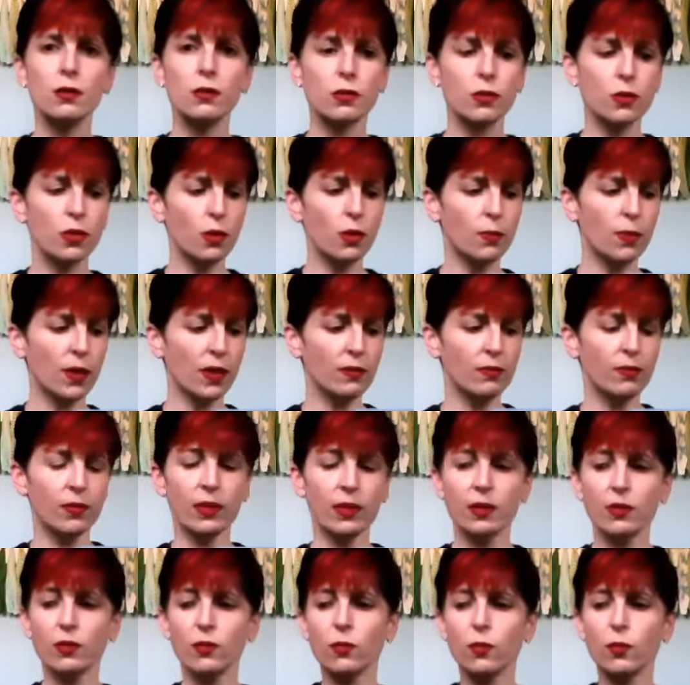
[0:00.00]
So, my
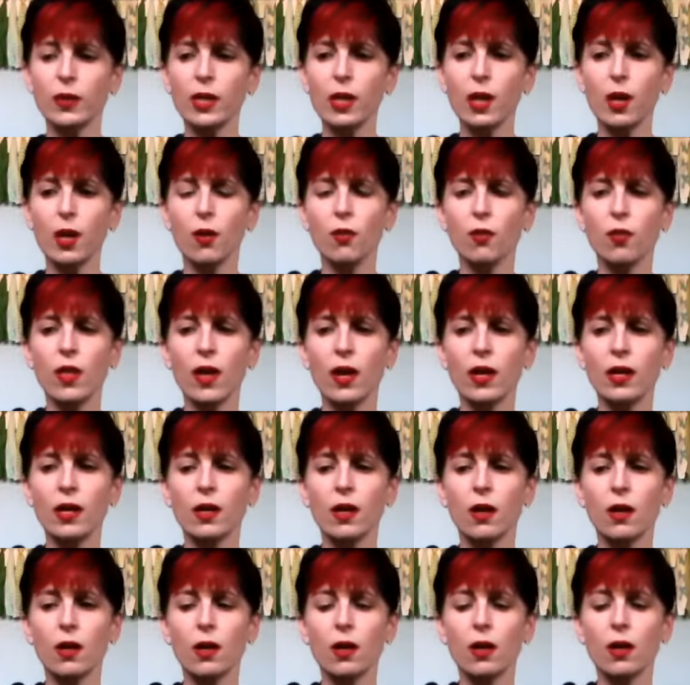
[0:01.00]
friends, we know that
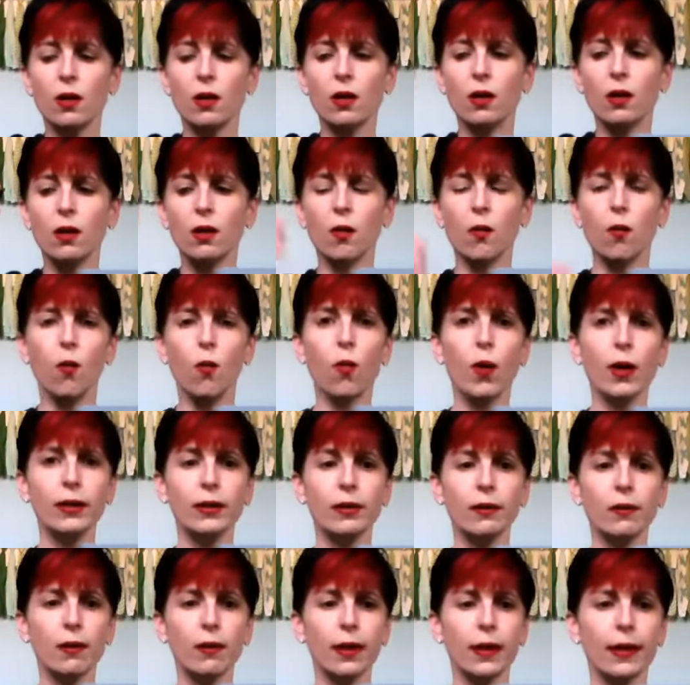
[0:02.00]

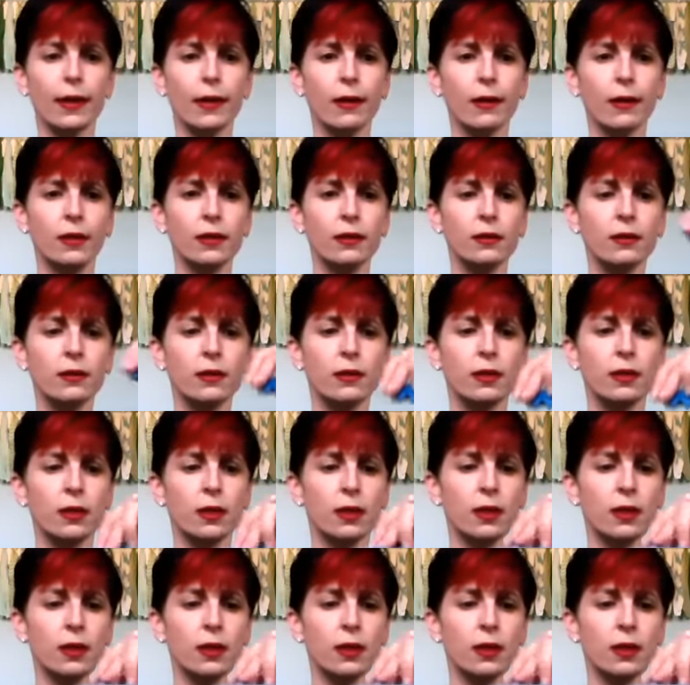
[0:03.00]
1 crayon